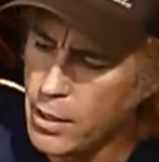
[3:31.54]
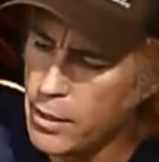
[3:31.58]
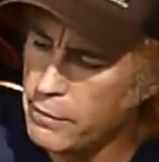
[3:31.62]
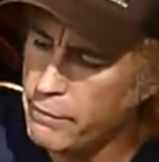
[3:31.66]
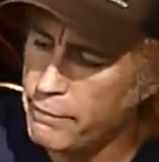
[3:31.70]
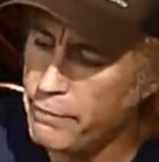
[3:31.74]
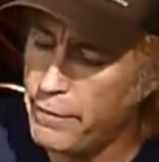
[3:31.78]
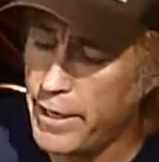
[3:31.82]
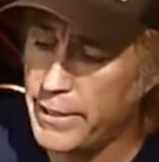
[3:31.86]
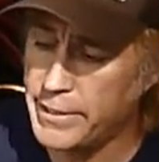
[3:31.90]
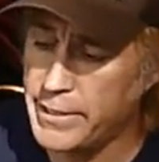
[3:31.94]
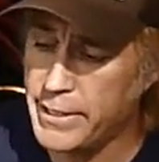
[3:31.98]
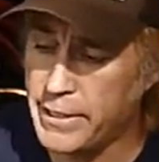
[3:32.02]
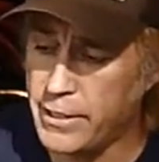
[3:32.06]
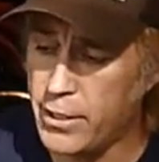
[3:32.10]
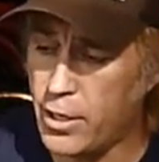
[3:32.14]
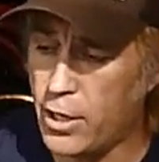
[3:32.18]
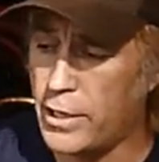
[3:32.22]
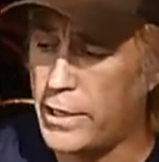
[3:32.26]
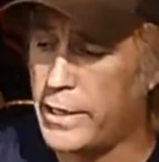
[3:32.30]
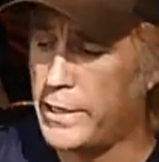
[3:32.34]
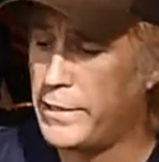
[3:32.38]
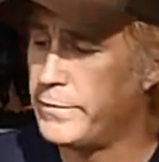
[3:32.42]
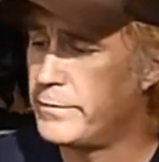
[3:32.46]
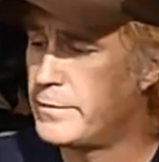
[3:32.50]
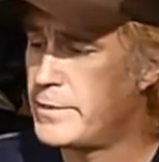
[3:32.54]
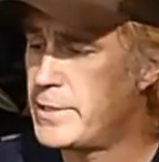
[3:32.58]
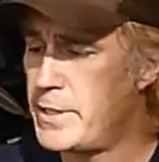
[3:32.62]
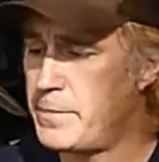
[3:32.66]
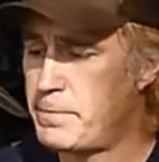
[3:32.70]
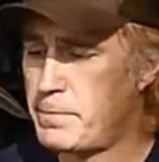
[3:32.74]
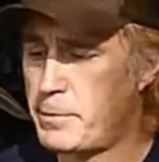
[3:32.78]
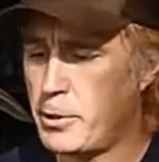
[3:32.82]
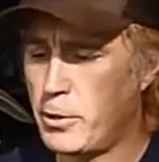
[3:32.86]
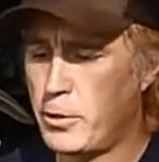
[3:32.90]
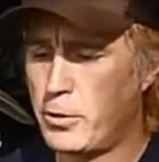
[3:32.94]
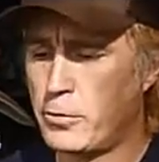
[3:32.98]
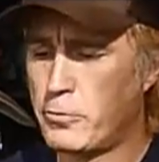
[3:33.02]
Venting on it,
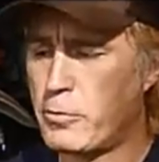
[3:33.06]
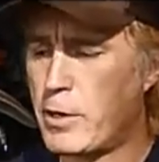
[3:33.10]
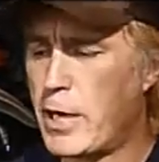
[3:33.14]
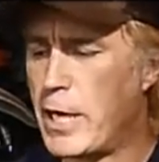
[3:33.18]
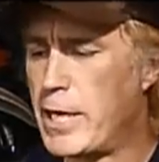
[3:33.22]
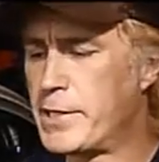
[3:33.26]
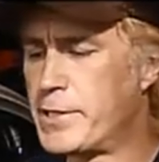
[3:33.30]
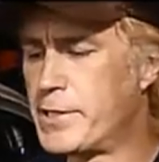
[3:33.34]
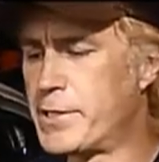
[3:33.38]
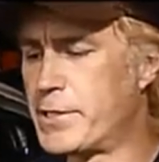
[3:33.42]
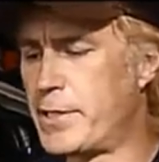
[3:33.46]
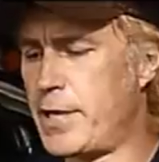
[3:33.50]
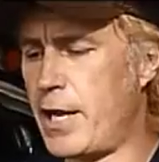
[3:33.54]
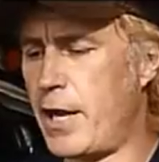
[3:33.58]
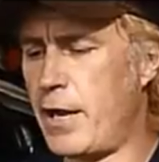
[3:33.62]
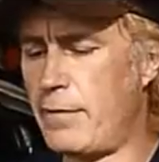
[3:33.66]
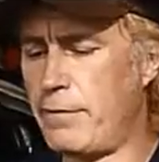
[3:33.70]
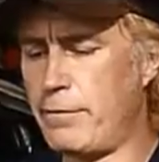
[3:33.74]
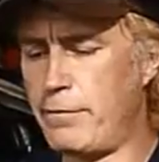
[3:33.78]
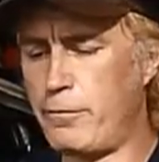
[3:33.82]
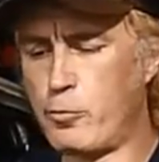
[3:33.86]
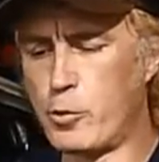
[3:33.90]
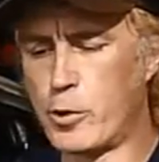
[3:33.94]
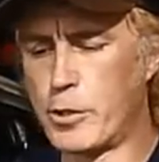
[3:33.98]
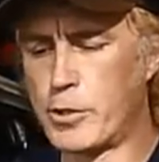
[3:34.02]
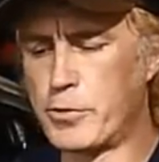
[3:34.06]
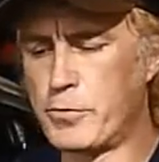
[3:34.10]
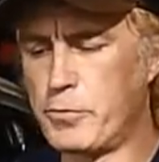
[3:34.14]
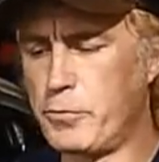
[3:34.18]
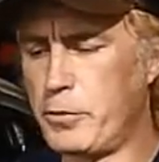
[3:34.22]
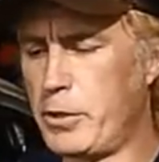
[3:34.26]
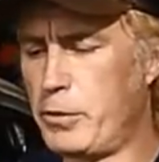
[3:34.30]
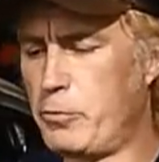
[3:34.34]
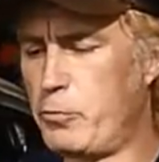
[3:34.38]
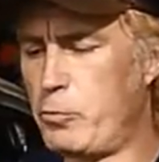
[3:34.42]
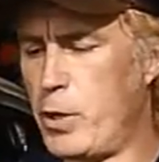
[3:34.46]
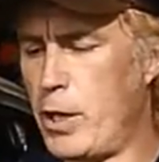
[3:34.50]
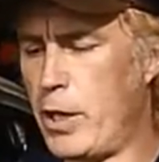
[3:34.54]
typical Arai stuff, works
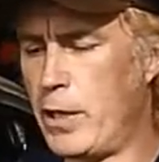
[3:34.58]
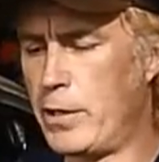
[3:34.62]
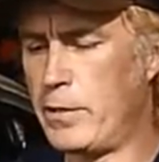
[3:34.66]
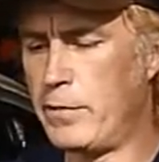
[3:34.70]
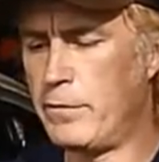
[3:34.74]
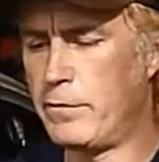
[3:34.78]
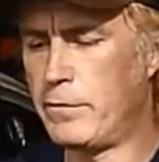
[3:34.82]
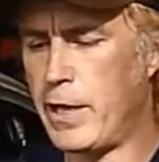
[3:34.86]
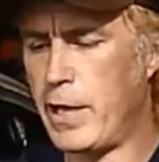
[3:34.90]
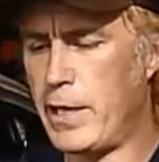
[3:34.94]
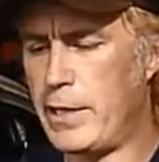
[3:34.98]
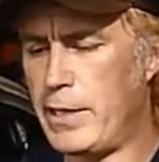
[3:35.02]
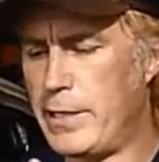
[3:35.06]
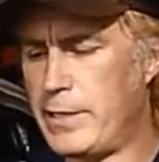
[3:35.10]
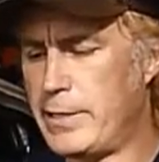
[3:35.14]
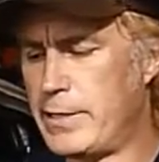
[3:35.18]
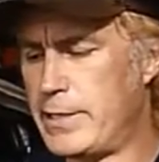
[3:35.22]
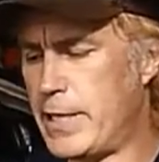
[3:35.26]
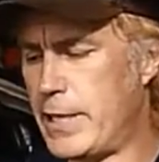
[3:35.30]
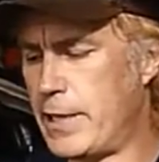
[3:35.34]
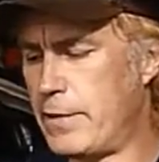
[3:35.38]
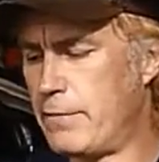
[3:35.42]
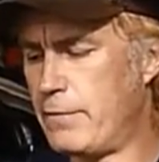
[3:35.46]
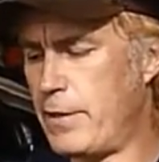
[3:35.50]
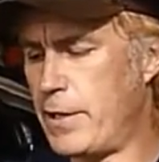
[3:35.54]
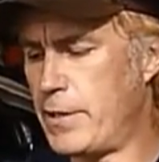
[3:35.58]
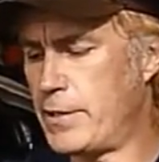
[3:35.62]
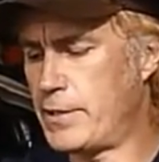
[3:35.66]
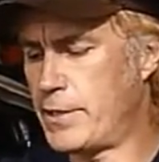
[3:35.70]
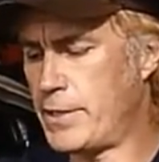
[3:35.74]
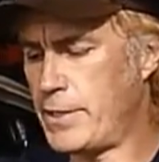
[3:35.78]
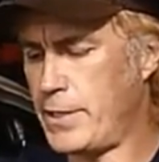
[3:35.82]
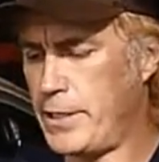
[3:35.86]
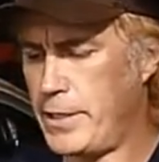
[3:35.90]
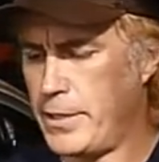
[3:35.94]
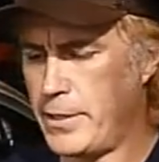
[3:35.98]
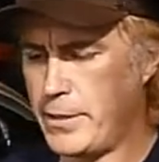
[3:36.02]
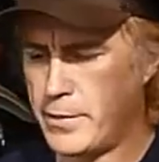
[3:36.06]
really well. You've got intake vents
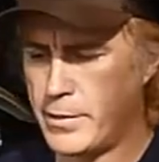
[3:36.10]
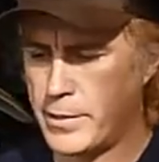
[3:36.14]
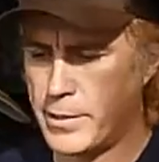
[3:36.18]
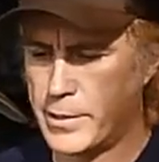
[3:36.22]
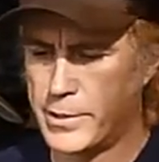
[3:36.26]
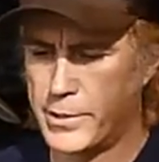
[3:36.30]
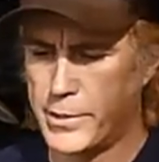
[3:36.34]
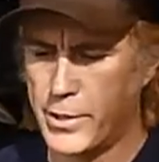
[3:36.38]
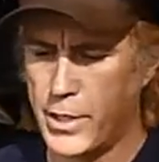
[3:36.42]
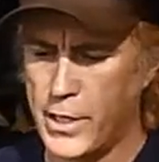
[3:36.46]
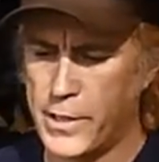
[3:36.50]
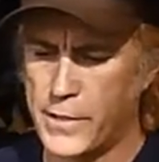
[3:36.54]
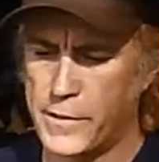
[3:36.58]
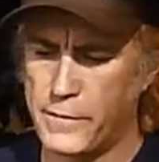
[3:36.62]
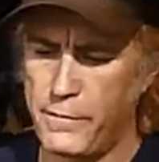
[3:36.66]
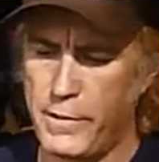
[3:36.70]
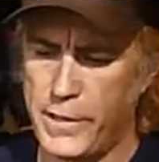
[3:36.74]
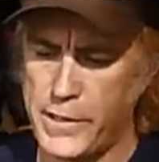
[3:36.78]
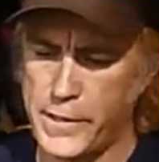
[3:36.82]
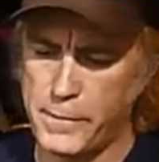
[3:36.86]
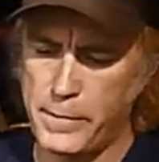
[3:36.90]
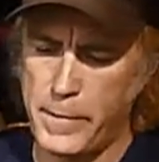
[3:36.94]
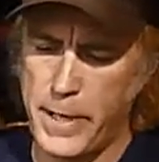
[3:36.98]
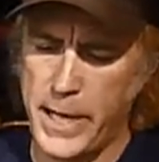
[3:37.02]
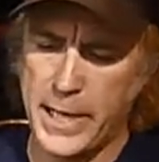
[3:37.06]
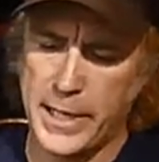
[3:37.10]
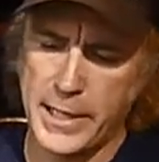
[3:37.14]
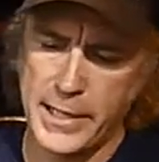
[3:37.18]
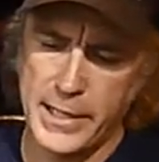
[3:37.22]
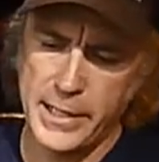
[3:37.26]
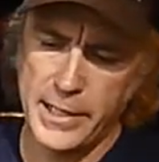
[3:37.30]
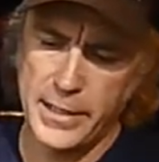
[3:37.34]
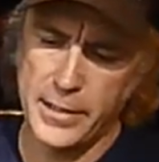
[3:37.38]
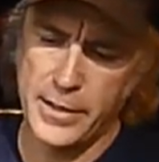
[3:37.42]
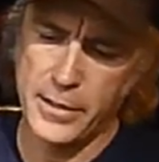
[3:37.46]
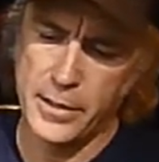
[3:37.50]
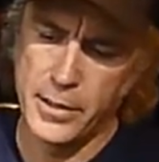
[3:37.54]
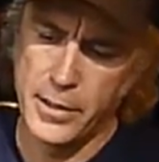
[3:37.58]
here, exhaust vents back
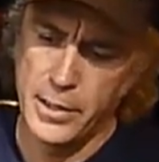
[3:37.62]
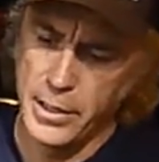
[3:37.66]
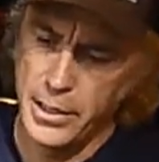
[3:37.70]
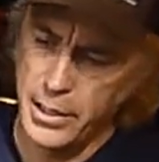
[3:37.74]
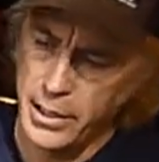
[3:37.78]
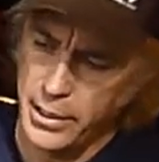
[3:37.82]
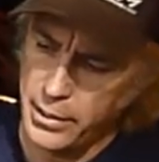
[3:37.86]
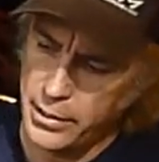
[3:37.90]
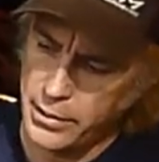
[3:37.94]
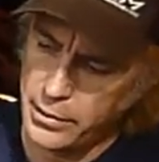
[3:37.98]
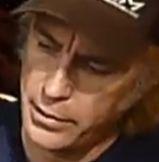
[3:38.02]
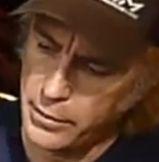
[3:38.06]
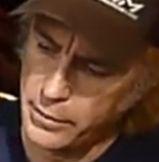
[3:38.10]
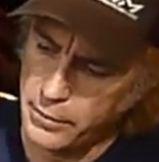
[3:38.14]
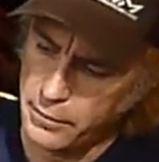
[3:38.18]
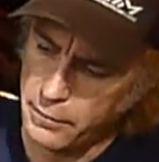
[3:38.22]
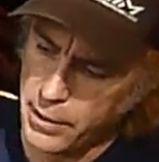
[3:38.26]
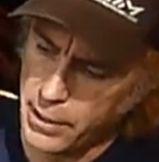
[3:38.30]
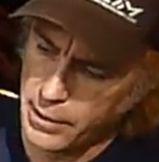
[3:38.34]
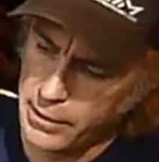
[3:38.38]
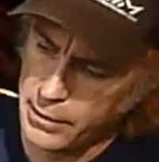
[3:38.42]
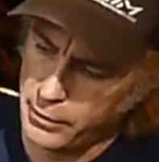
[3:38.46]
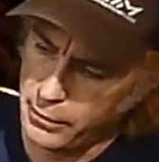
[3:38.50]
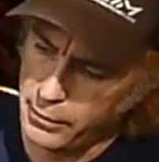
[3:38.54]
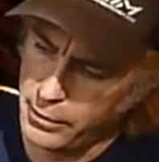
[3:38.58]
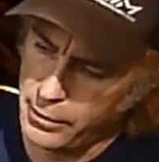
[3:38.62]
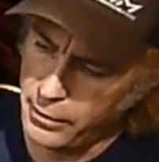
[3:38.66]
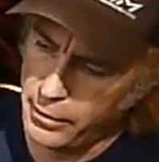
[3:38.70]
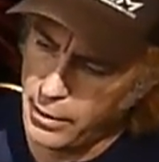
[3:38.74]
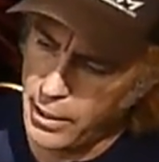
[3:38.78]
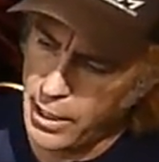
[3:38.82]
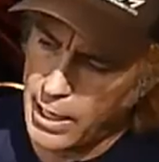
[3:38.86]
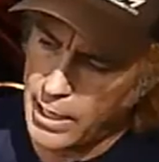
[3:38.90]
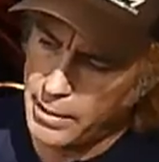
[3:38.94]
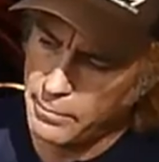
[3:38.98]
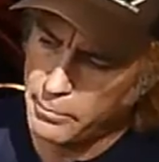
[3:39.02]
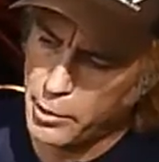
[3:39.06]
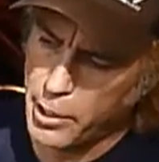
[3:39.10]
here, and then you've got the little
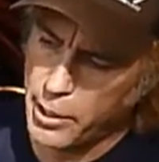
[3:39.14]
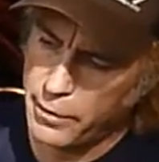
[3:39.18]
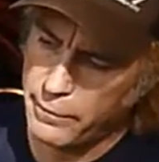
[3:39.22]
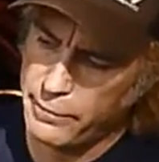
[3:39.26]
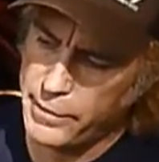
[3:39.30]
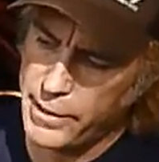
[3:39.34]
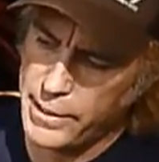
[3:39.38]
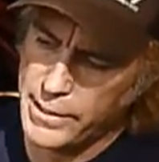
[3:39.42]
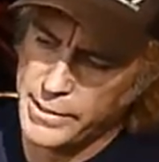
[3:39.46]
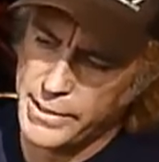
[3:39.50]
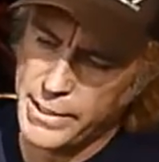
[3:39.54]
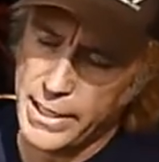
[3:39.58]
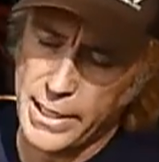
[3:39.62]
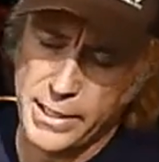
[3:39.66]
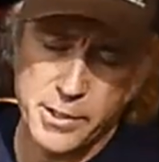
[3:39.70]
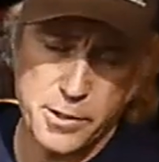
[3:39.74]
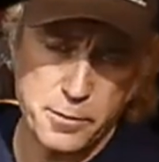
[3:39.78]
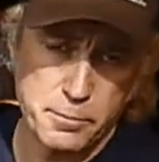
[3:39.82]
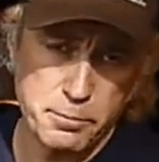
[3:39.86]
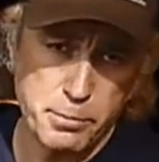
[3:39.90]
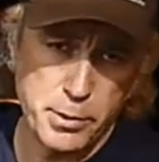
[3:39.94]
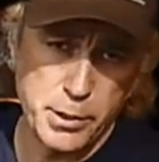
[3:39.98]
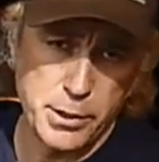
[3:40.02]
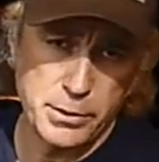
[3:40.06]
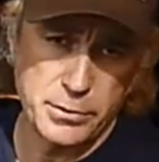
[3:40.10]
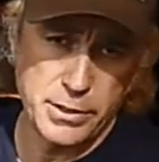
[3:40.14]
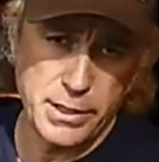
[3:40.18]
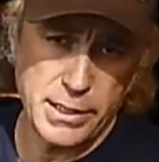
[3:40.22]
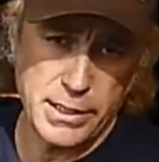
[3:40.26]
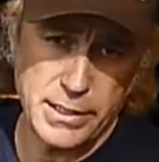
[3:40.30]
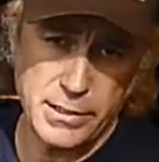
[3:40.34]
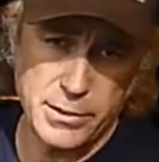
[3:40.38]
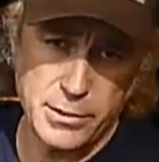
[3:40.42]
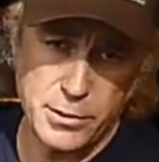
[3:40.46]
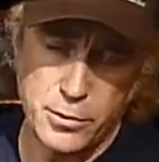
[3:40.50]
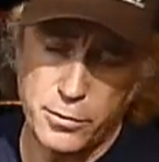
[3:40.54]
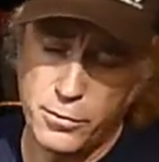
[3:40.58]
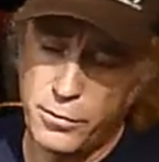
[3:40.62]
eyebrow vents actually built
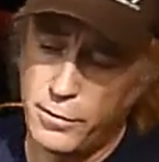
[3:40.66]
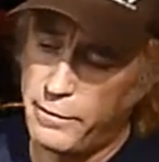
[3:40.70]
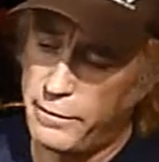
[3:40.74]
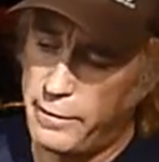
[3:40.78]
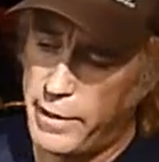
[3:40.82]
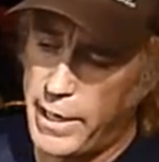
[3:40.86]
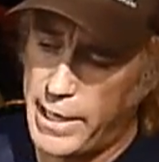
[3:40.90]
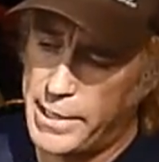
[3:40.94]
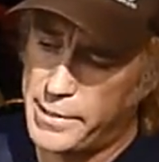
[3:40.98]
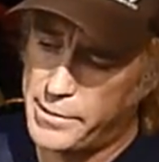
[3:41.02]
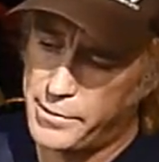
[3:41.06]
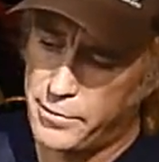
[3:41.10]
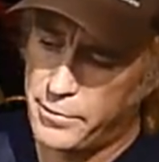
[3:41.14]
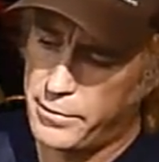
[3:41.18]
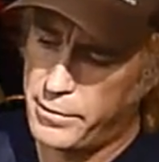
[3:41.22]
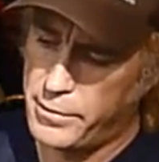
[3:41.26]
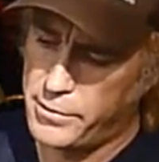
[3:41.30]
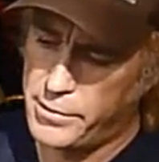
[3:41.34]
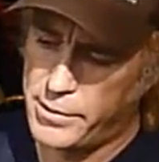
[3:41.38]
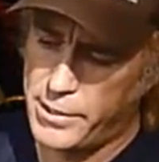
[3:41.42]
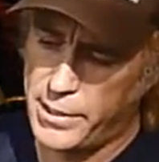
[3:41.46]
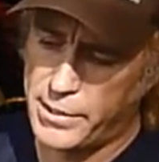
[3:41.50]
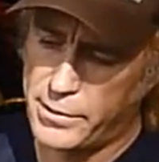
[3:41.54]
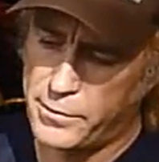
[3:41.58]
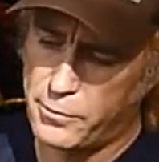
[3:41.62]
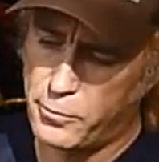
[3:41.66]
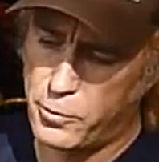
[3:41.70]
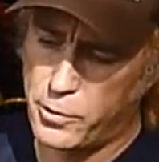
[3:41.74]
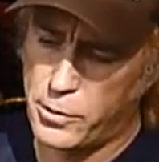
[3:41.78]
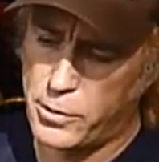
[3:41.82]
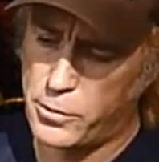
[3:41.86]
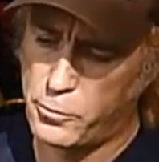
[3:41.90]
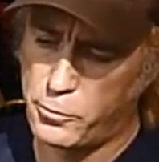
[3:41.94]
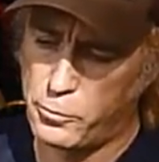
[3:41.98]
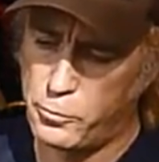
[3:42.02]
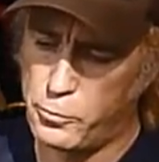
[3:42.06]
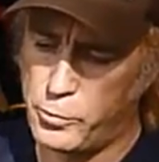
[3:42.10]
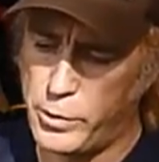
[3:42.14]
into the visor. Those things work
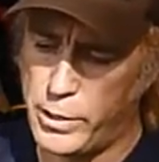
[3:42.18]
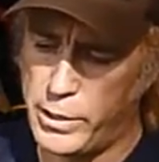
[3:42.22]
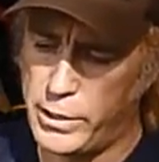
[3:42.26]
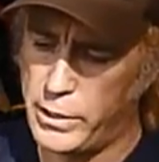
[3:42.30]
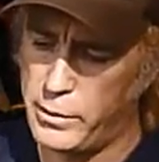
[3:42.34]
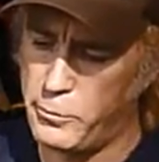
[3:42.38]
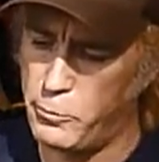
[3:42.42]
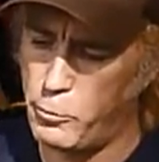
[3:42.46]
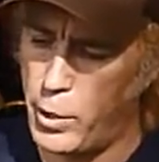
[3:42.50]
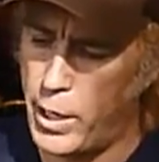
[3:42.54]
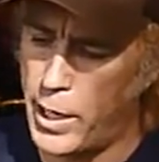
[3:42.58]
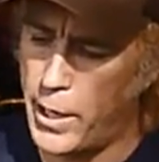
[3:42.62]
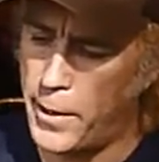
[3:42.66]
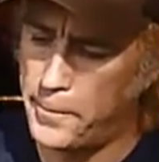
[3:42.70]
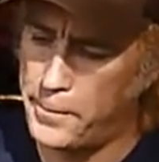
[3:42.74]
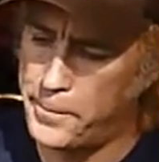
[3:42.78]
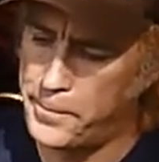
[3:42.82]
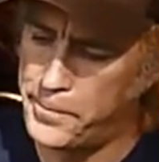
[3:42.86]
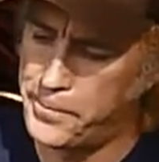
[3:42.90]
really well.